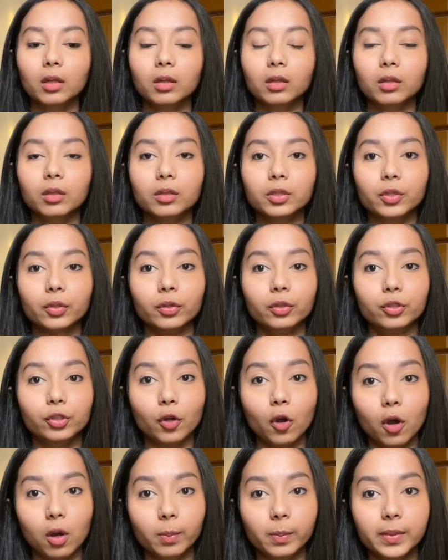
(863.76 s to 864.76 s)
So
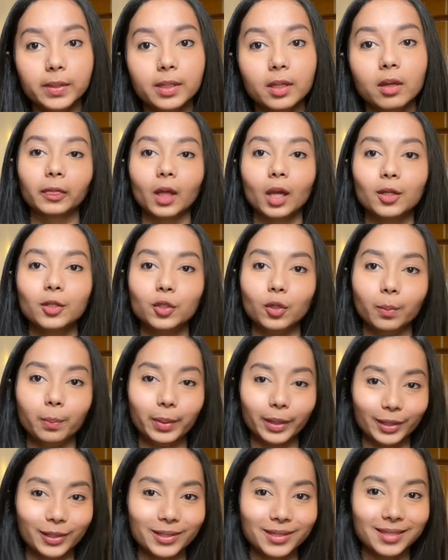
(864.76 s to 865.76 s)
jobs. So
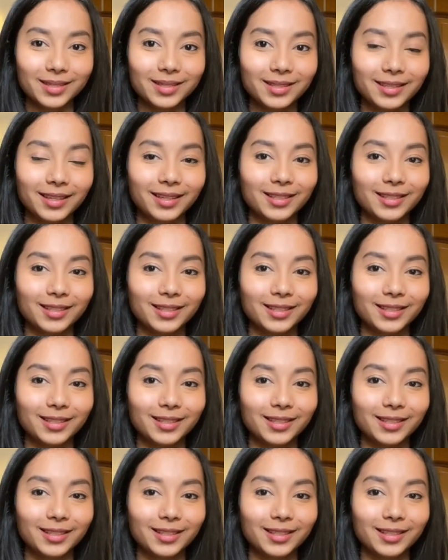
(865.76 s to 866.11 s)
because